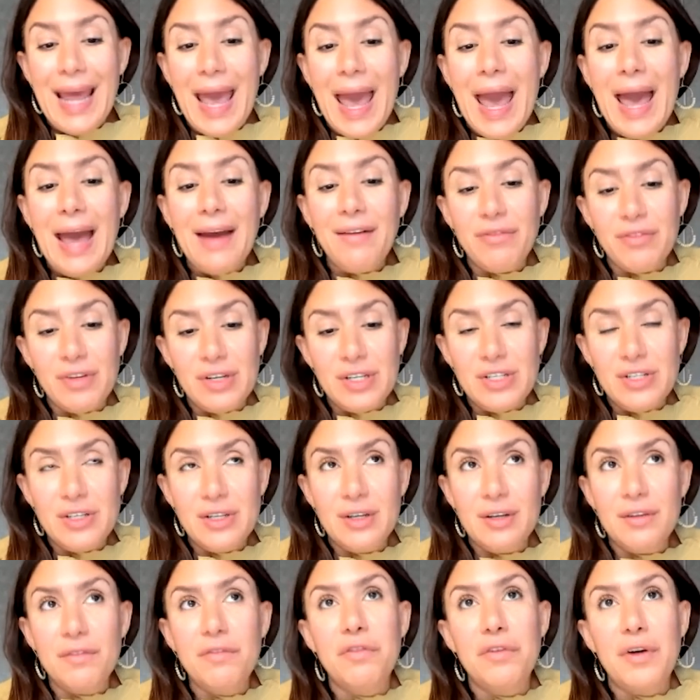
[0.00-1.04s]
average
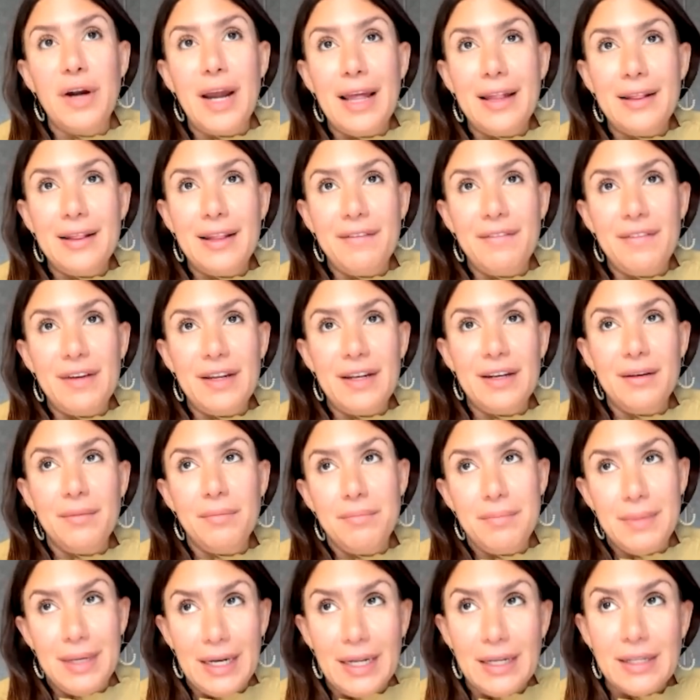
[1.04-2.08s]
for 11
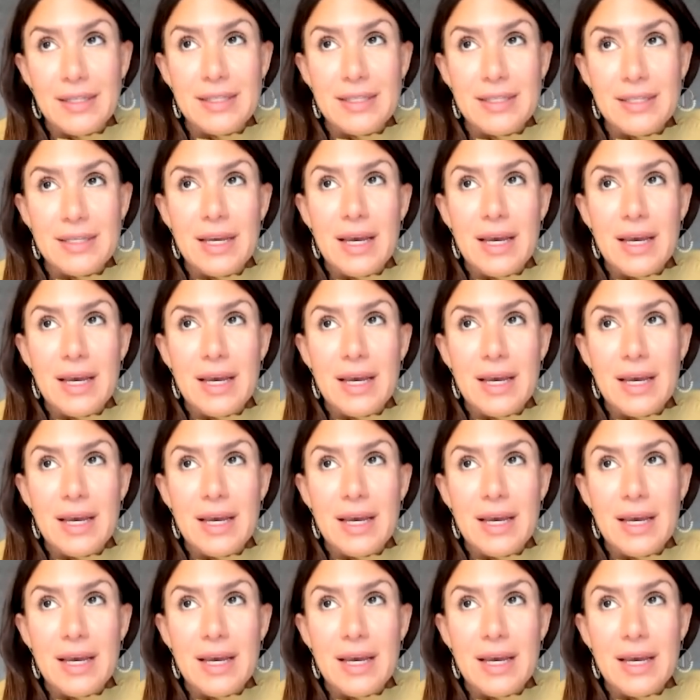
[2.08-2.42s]
minutes.